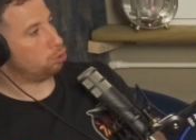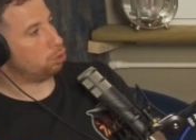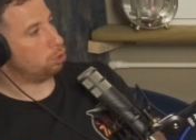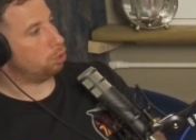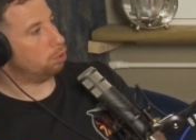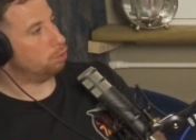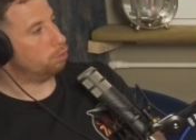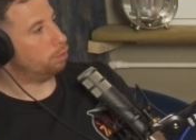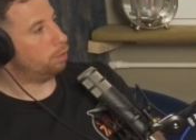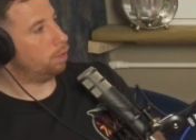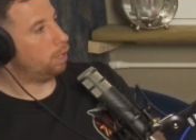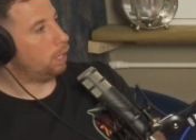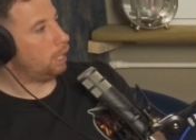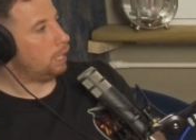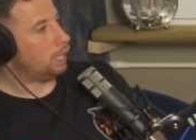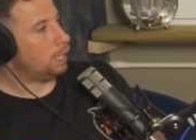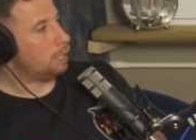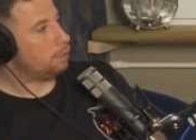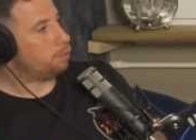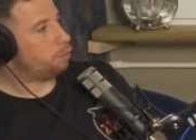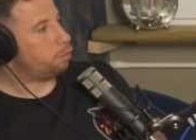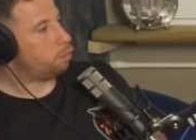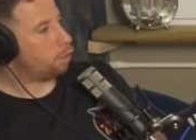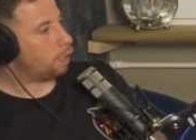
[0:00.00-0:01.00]
of
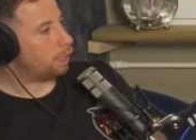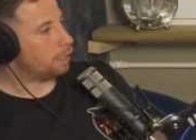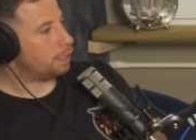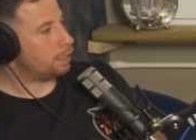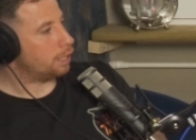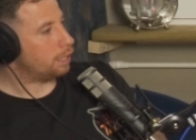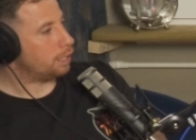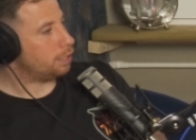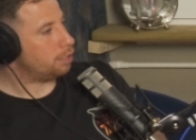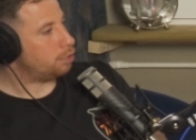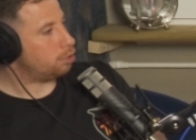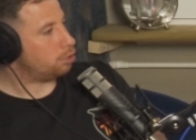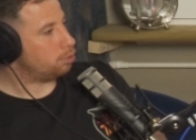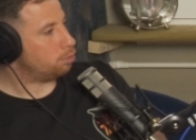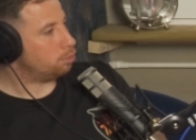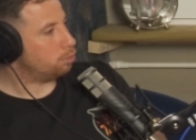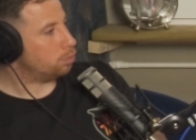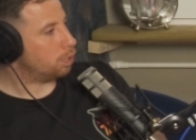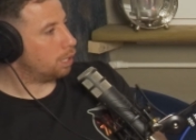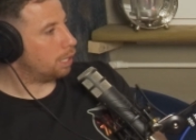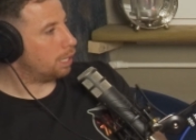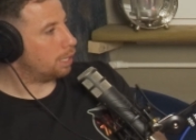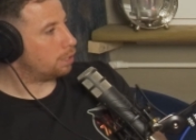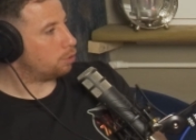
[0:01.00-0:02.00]
fight dates in
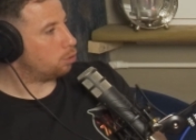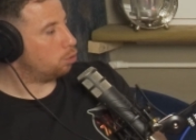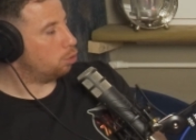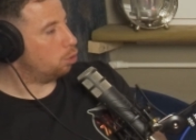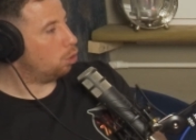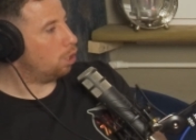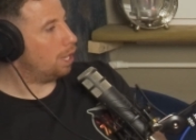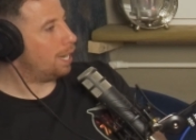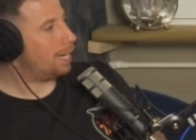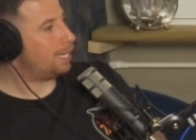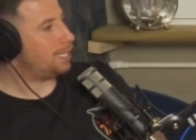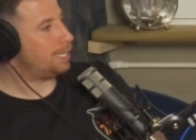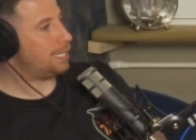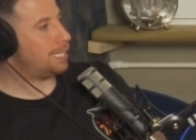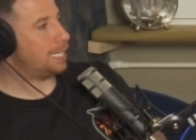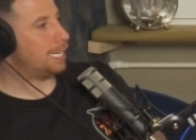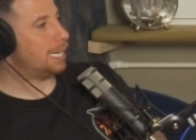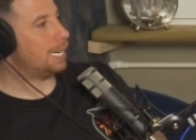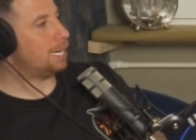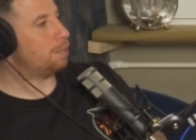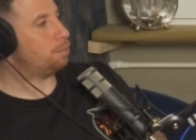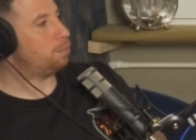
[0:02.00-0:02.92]
mind, or any time?